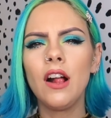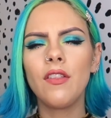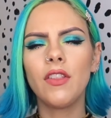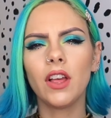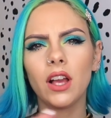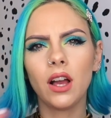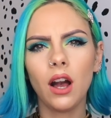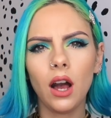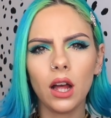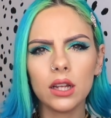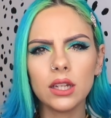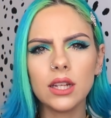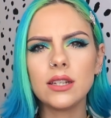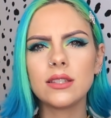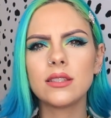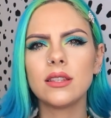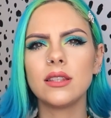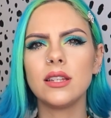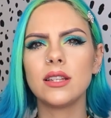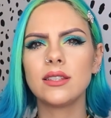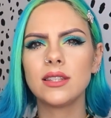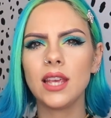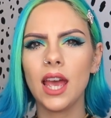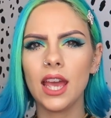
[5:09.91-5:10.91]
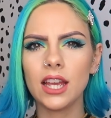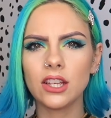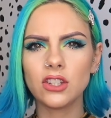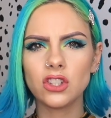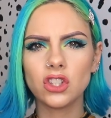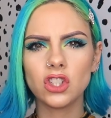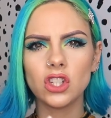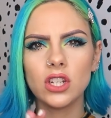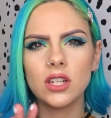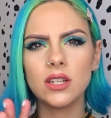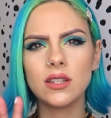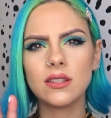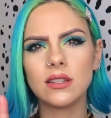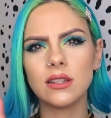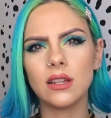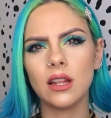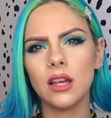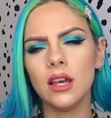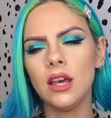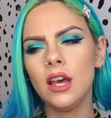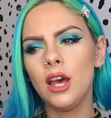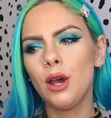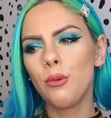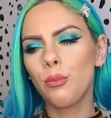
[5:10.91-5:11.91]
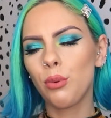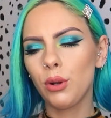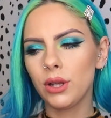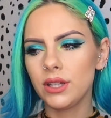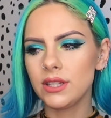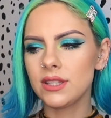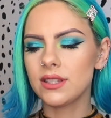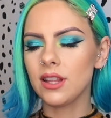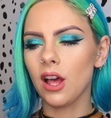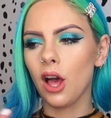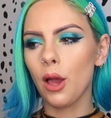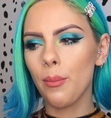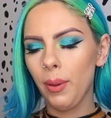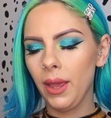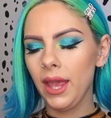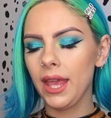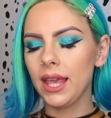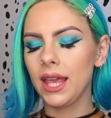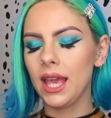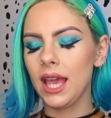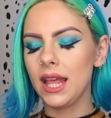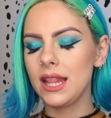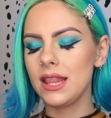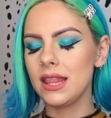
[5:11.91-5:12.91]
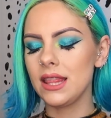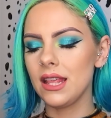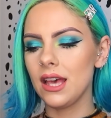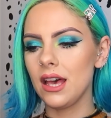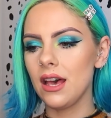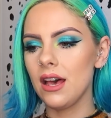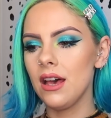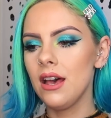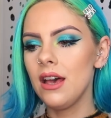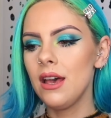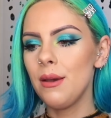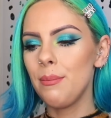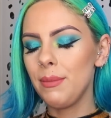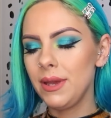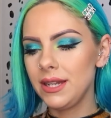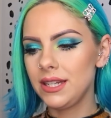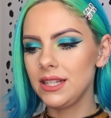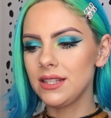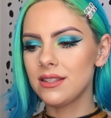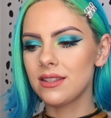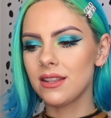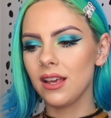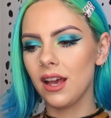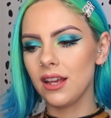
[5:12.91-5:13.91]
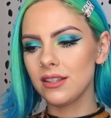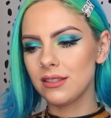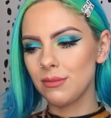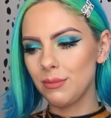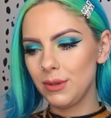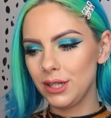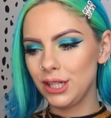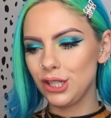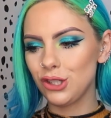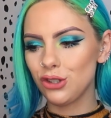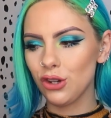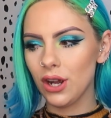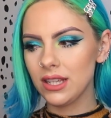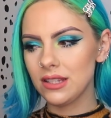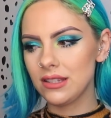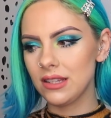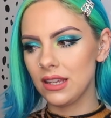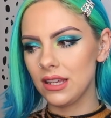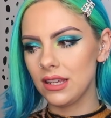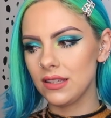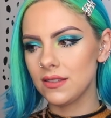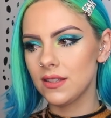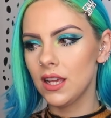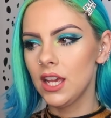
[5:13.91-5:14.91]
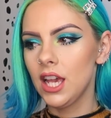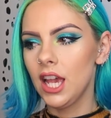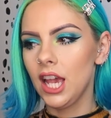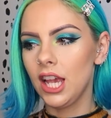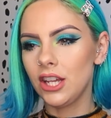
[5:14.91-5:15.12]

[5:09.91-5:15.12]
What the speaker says: the colours and the textures and the prints that I pick in the midi skirts and midi dresses.